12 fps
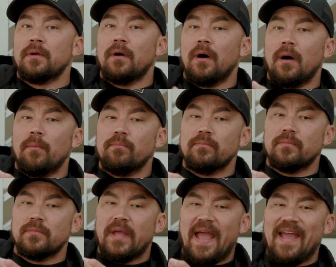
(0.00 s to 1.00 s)

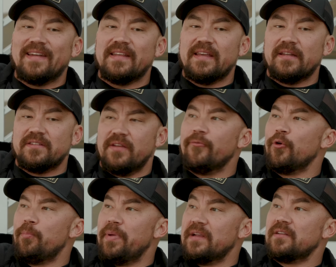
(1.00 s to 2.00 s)
Andy and Denver
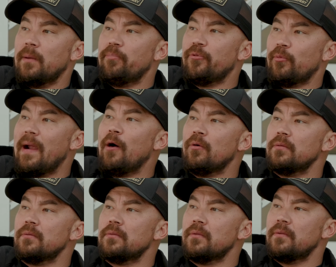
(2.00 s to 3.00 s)
picked up the route.
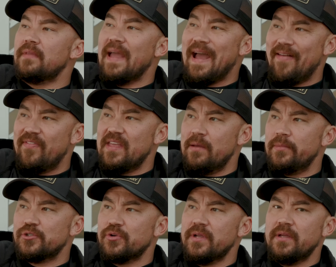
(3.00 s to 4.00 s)
They had the
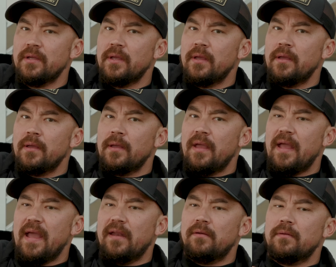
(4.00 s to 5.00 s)
imagery.
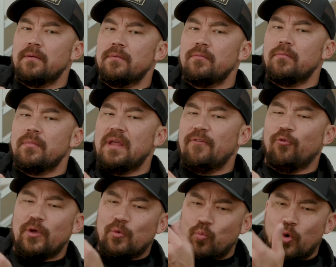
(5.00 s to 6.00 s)
And if
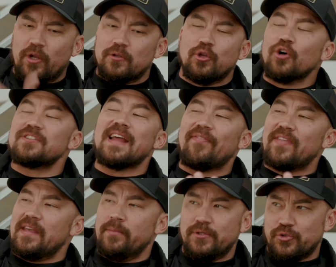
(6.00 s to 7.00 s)
we would have looked at
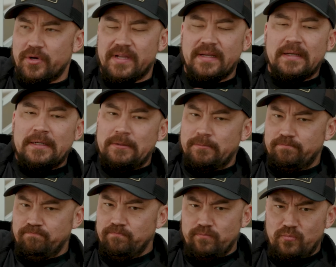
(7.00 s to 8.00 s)
the imagery,
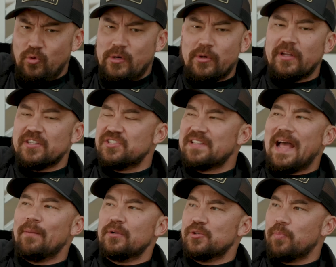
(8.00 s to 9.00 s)
we would have
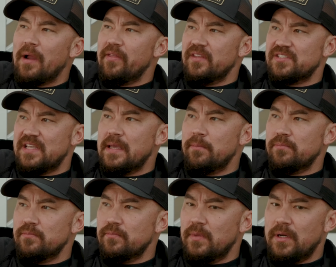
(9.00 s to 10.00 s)
established probably the same